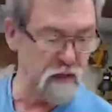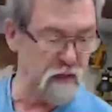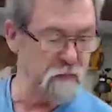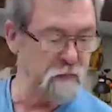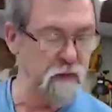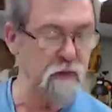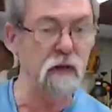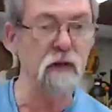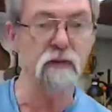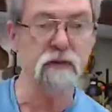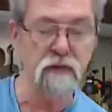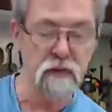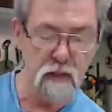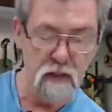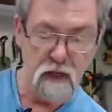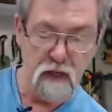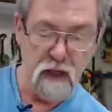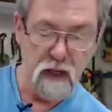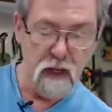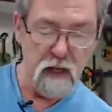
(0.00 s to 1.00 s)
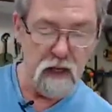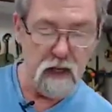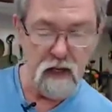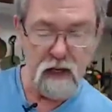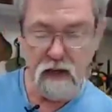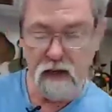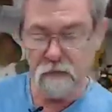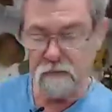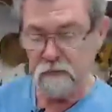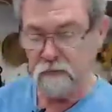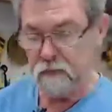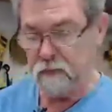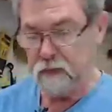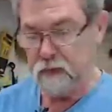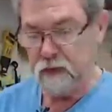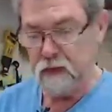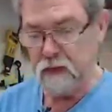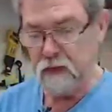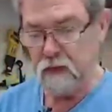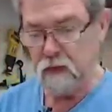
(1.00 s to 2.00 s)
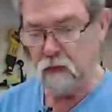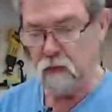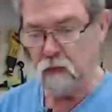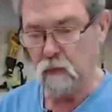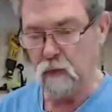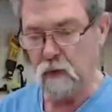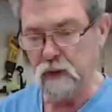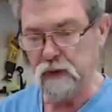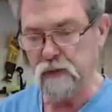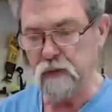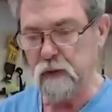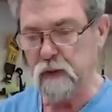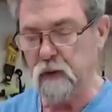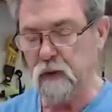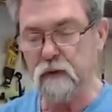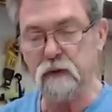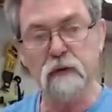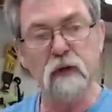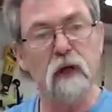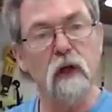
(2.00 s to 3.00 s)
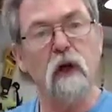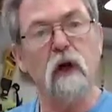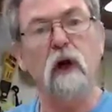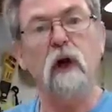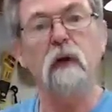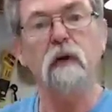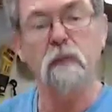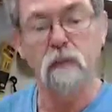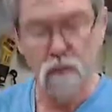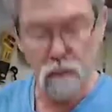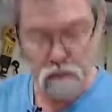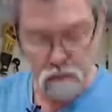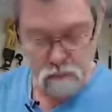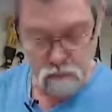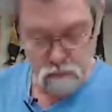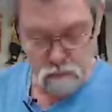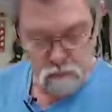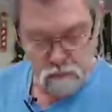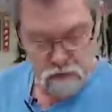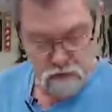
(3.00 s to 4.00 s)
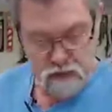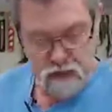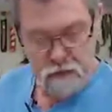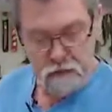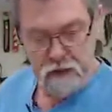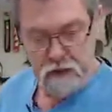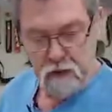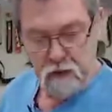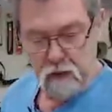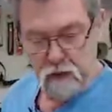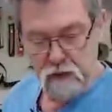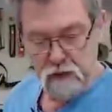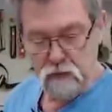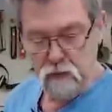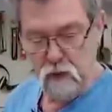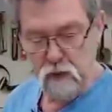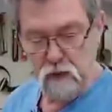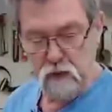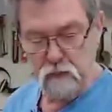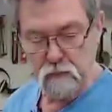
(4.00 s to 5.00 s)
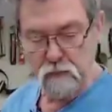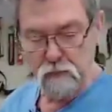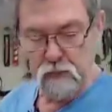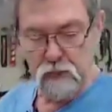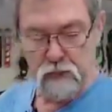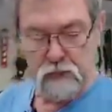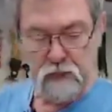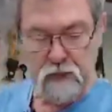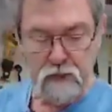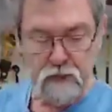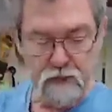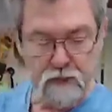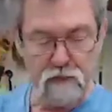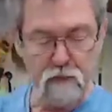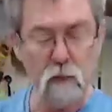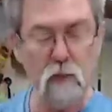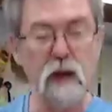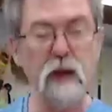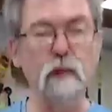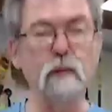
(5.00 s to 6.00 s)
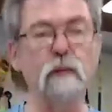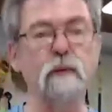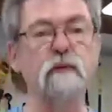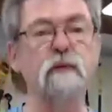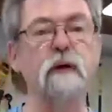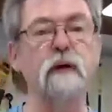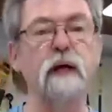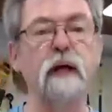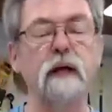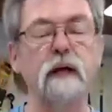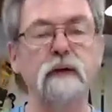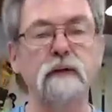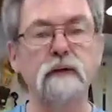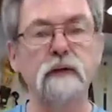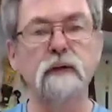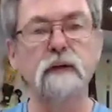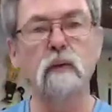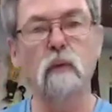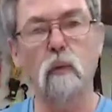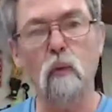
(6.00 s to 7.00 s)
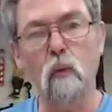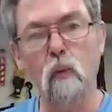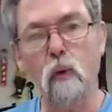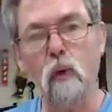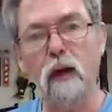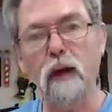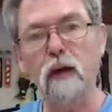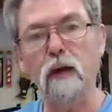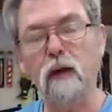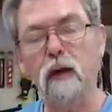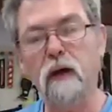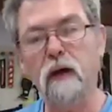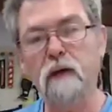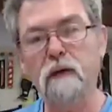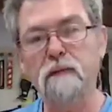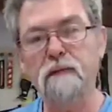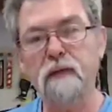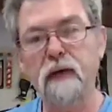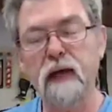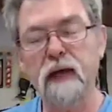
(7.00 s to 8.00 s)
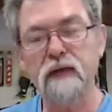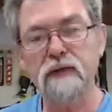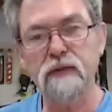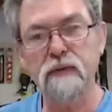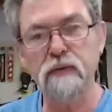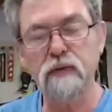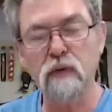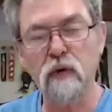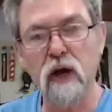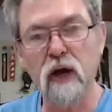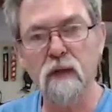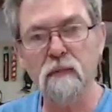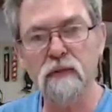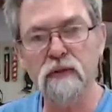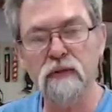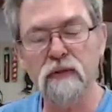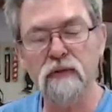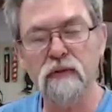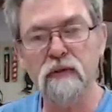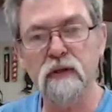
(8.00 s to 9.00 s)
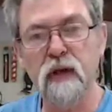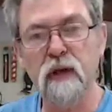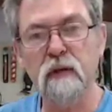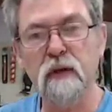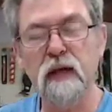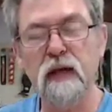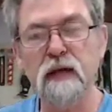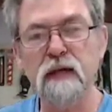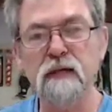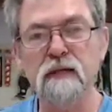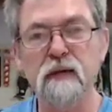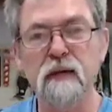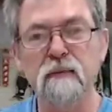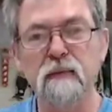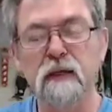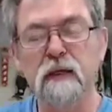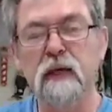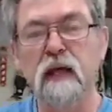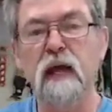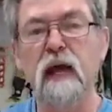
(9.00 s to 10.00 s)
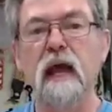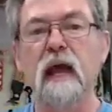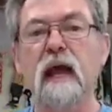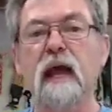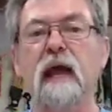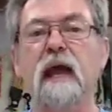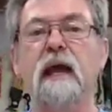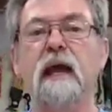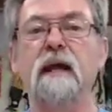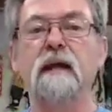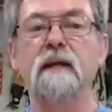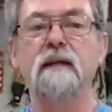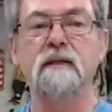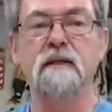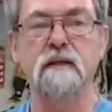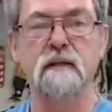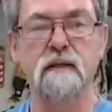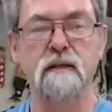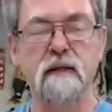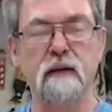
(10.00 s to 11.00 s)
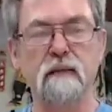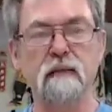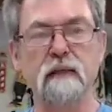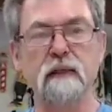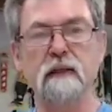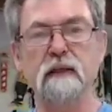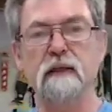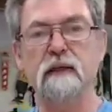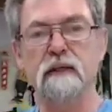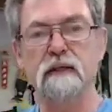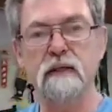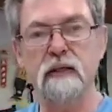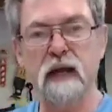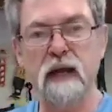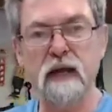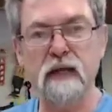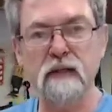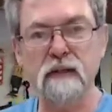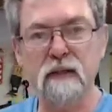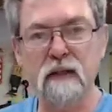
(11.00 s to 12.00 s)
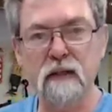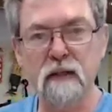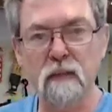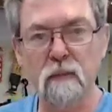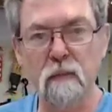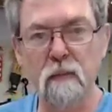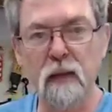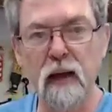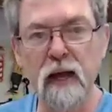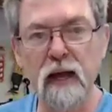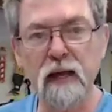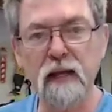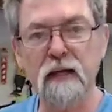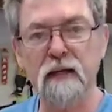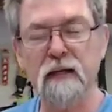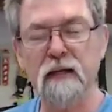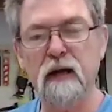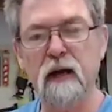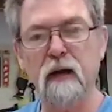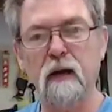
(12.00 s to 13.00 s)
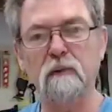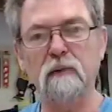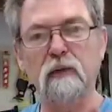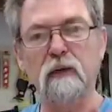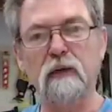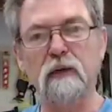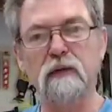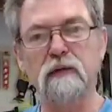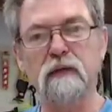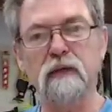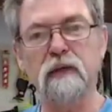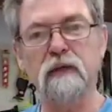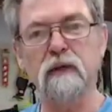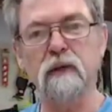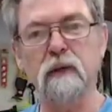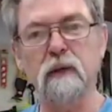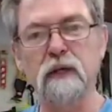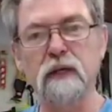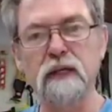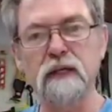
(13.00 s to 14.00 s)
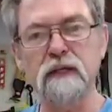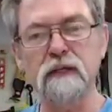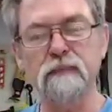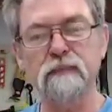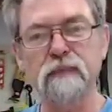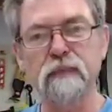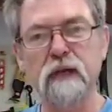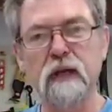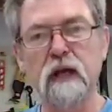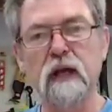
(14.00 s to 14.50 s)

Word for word: That'd be nice. What else we got? Oh, coming along as well, another giveaway. We've got actually one of our subscribers is donating something, and it's something that he's actually made. Now, I'm not going to tell you who it is.